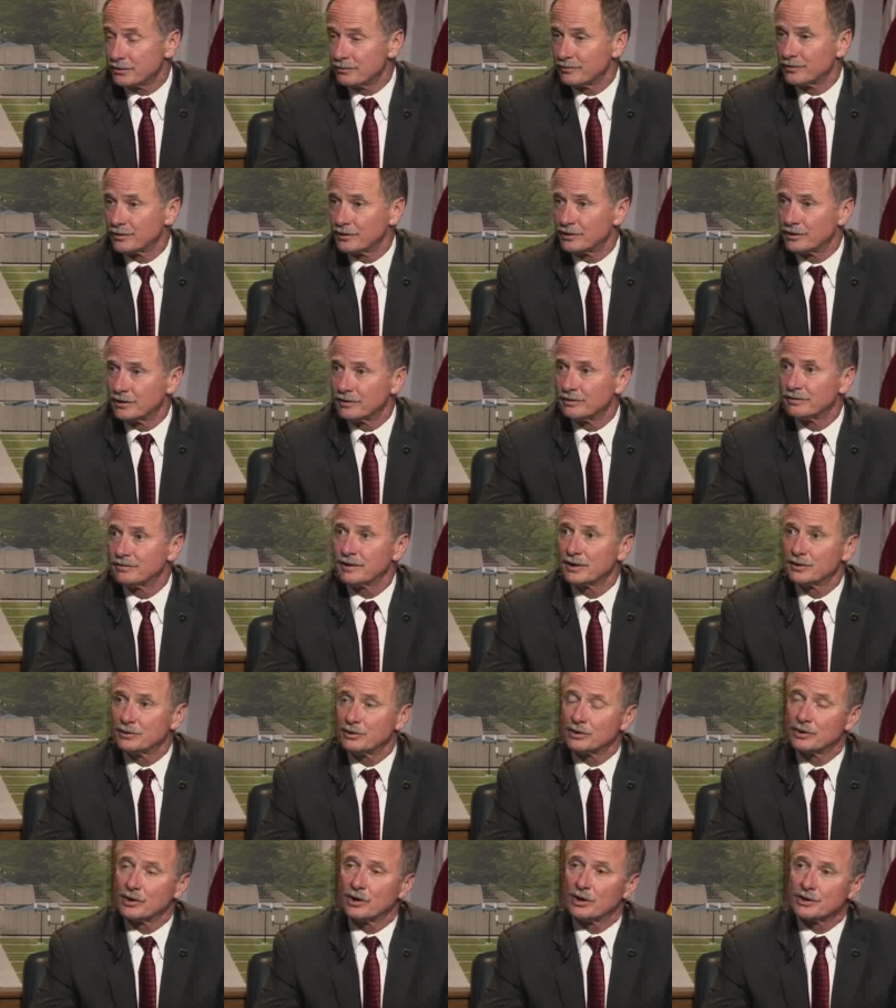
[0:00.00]
for
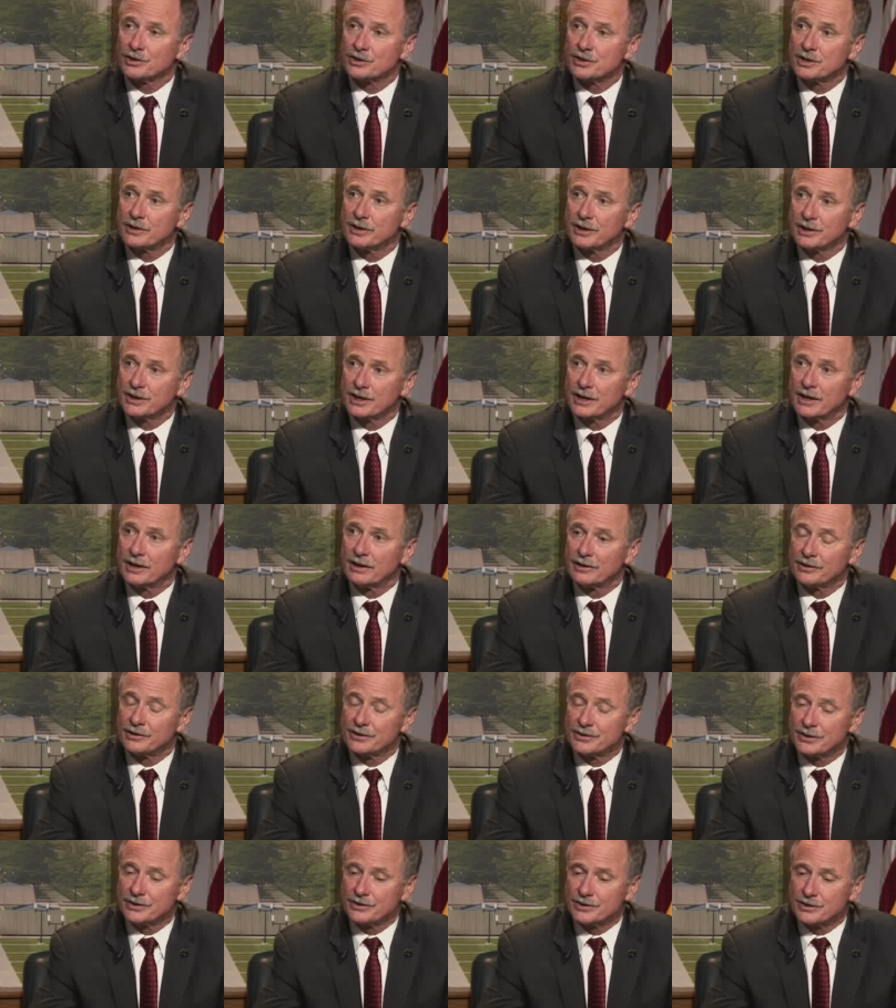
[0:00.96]
federal cost-sharing
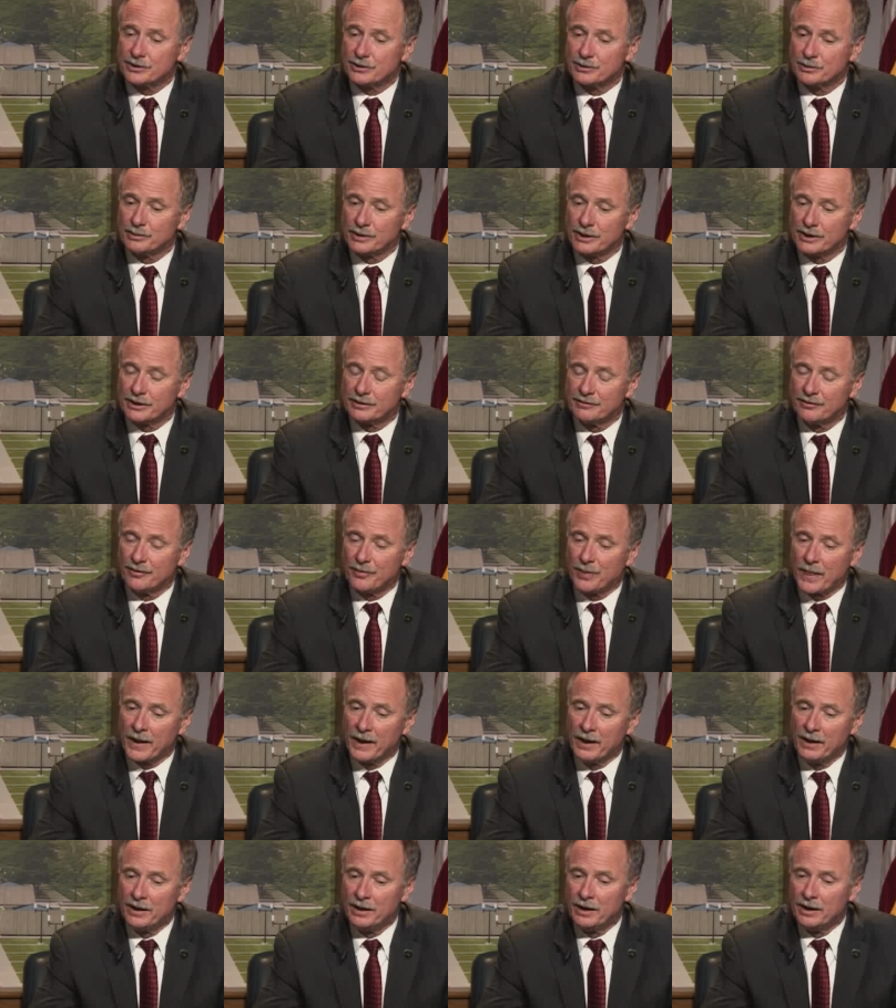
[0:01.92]
dollars, as you're aware of.